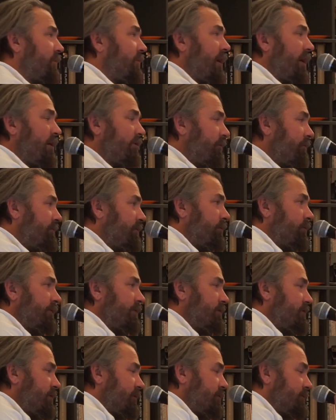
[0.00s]
write a review
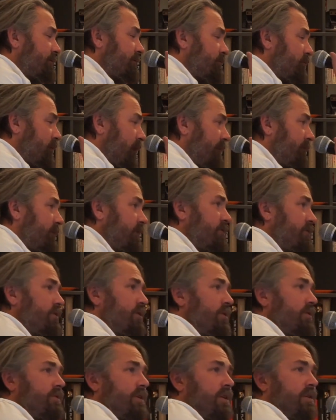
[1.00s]
of the show, subscribe to the
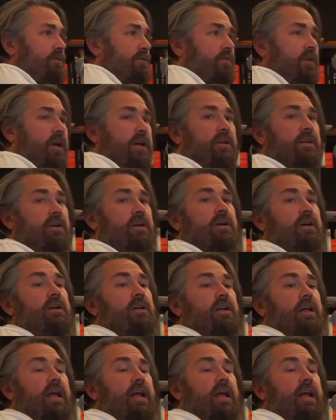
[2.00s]
show, tell a friend.